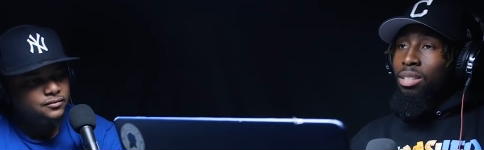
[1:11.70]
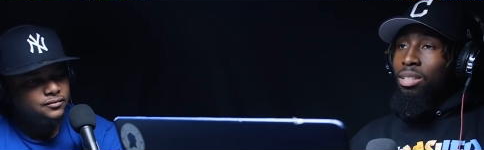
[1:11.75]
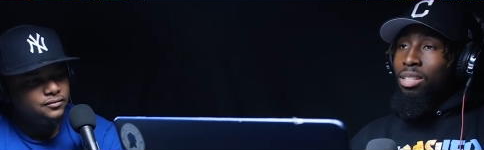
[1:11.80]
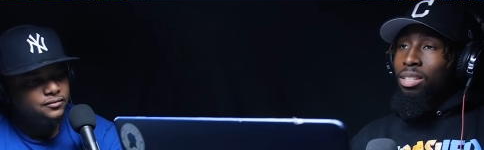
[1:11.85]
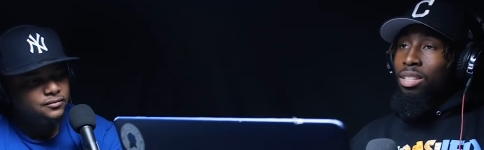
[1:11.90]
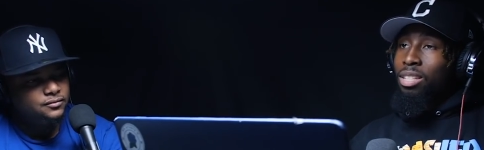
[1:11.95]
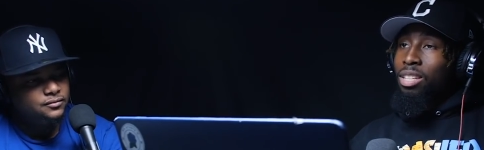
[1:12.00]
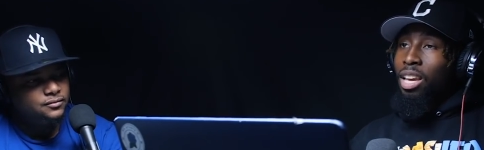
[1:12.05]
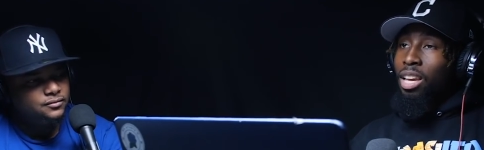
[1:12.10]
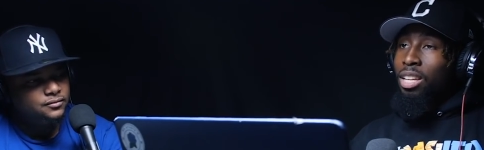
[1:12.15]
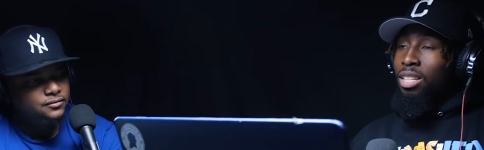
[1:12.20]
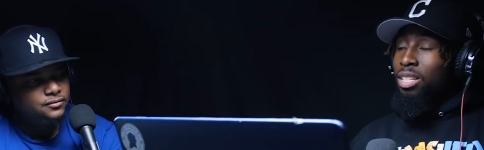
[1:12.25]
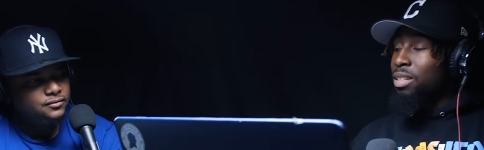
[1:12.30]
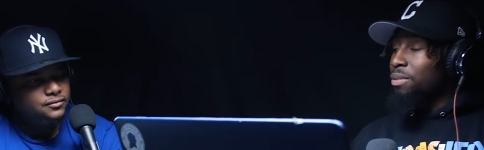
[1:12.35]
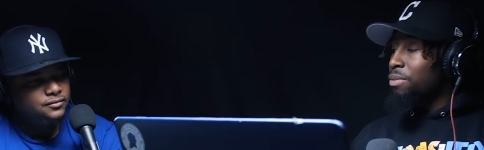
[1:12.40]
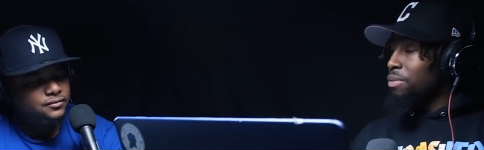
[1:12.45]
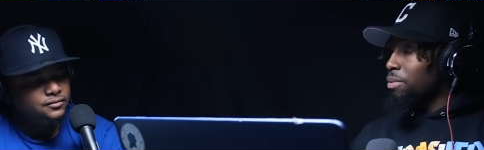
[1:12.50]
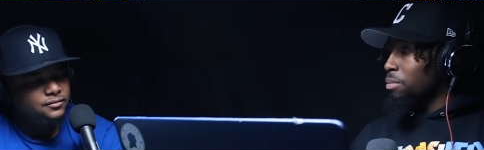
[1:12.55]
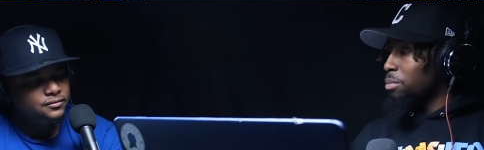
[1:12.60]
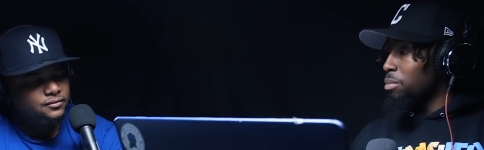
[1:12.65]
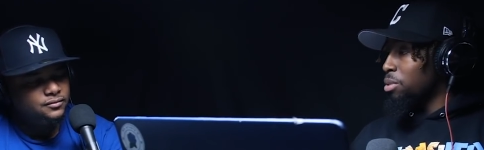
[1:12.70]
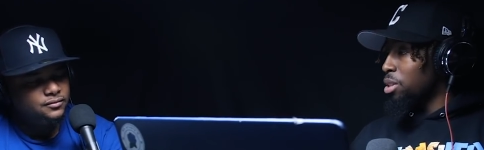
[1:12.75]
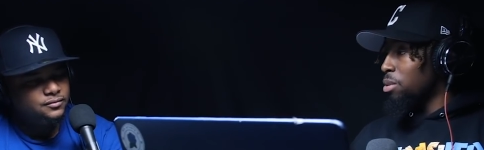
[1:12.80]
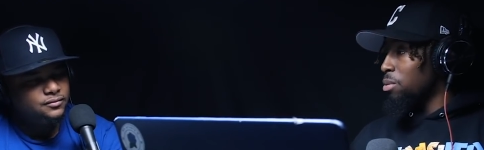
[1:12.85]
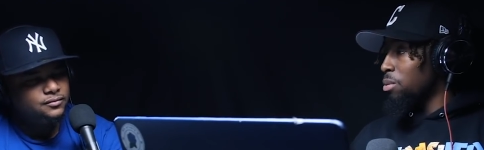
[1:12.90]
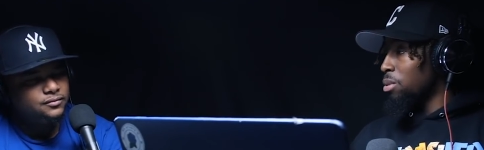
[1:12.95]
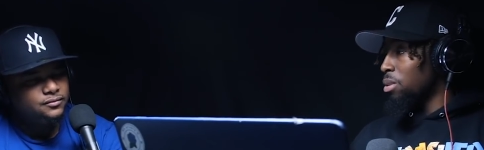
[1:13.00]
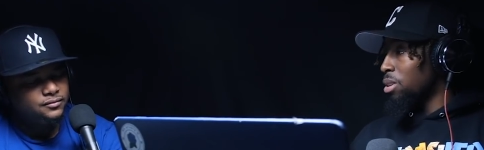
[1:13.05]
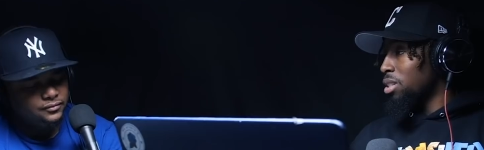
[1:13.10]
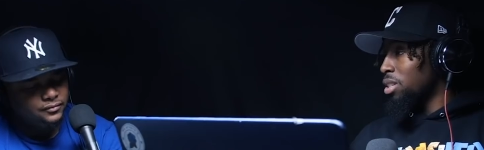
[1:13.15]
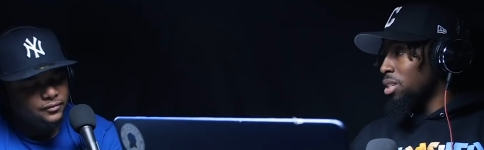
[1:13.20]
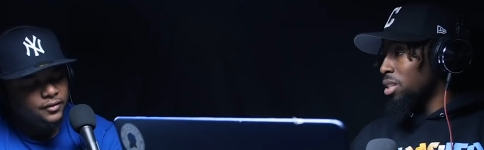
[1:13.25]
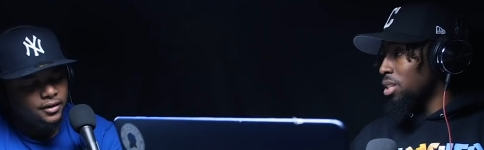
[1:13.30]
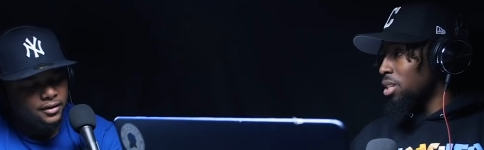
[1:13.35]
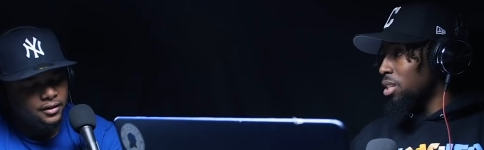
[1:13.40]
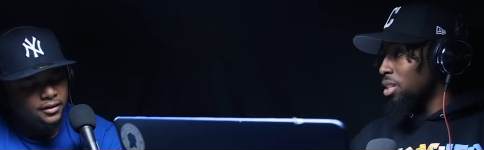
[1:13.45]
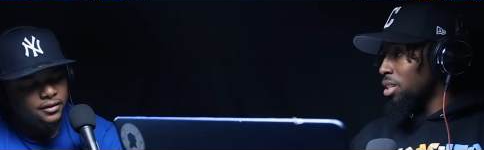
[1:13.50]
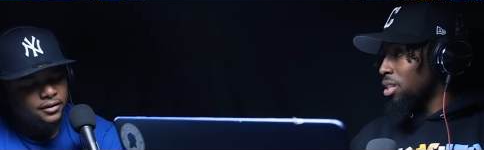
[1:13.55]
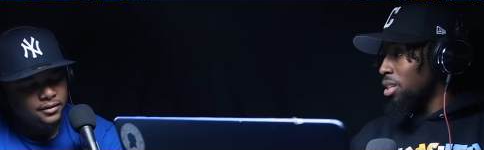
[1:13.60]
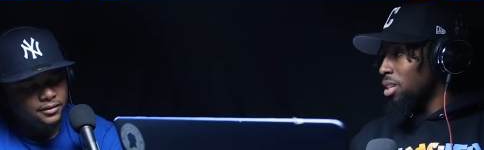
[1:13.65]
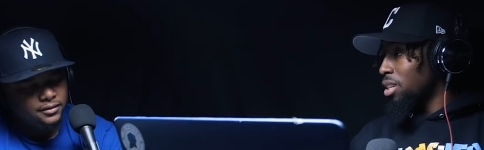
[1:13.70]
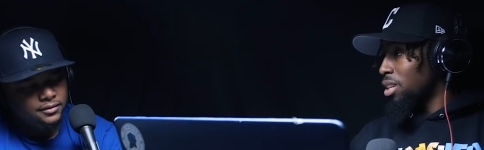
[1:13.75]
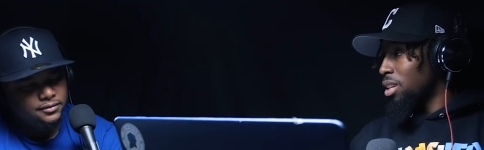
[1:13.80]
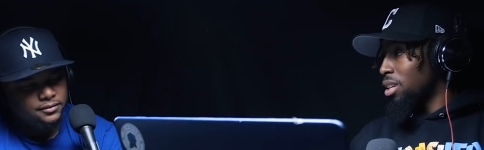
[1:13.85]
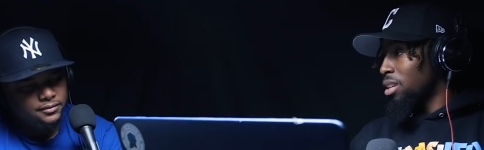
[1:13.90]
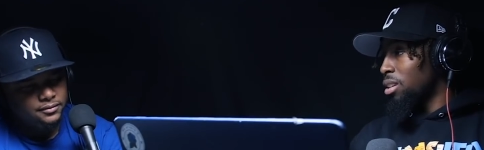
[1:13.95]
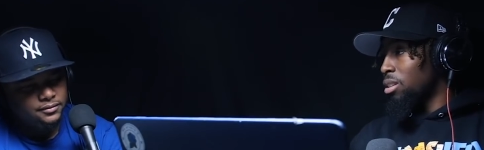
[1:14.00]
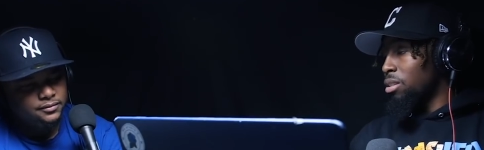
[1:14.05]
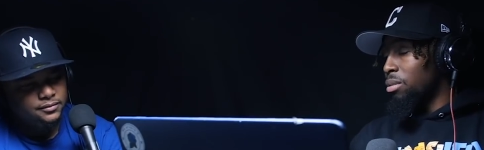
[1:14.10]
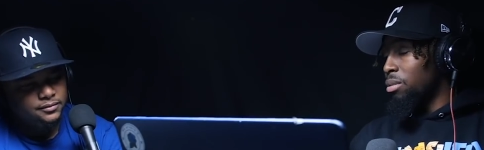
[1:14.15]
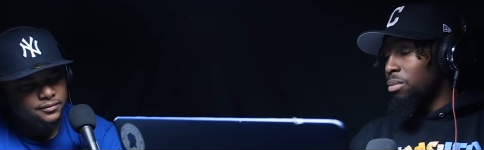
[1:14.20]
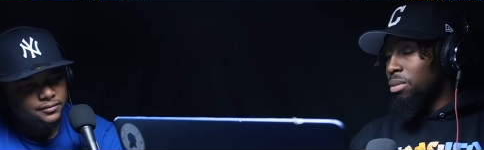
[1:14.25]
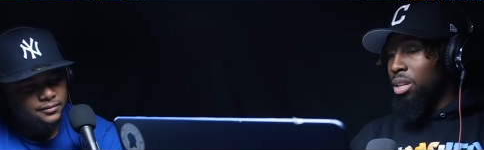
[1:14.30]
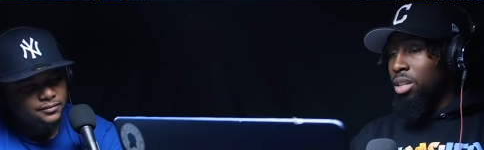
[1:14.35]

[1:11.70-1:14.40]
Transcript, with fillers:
Speaker 1: Casey from General Consensus. Yeah. You know what I'm saying?